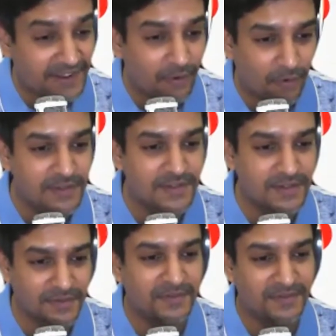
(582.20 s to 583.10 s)

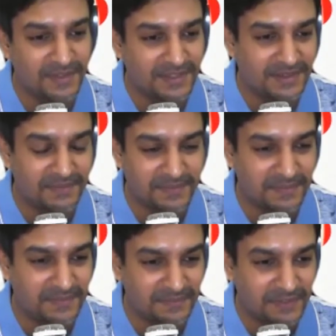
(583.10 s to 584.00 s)
also
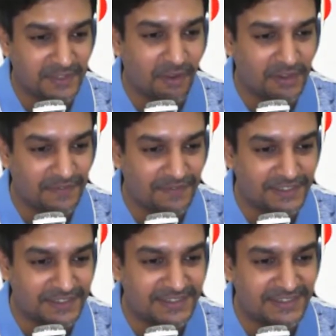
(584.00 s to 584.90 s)
with all the
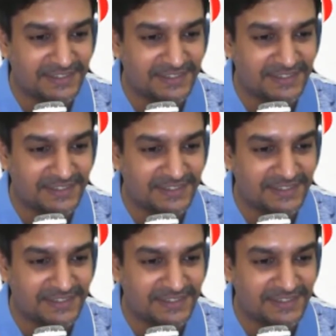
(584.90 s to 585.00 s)
efforts.